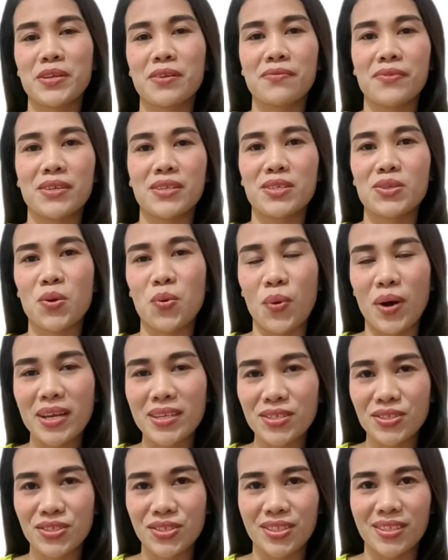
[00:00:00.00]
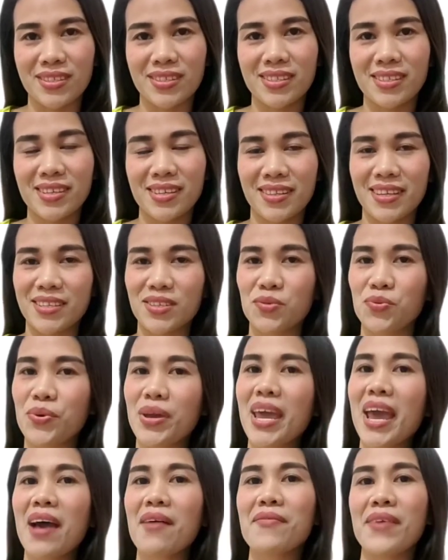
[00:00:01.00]
previous questions that
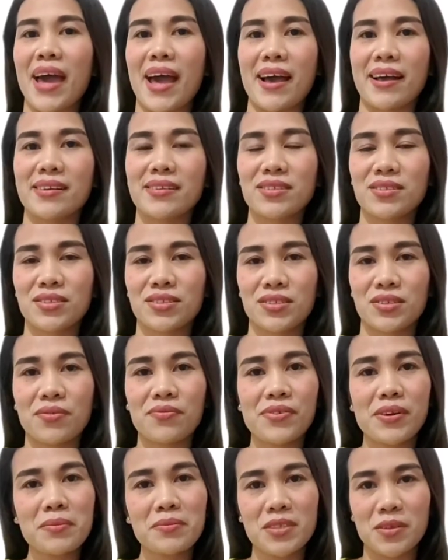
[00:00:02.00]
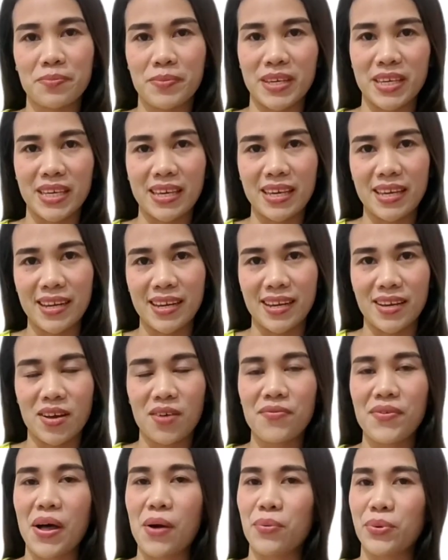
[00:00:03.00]
we have asked from the beginning
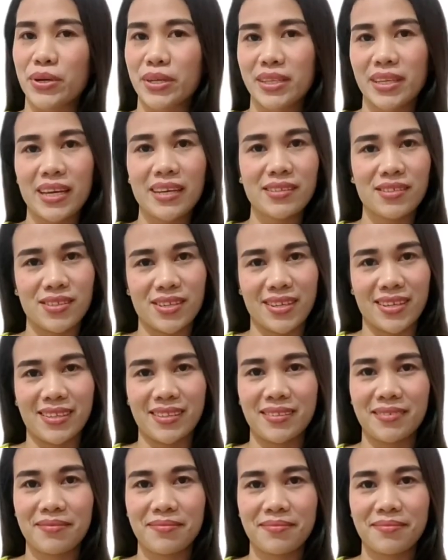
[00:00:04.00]
of our lesson.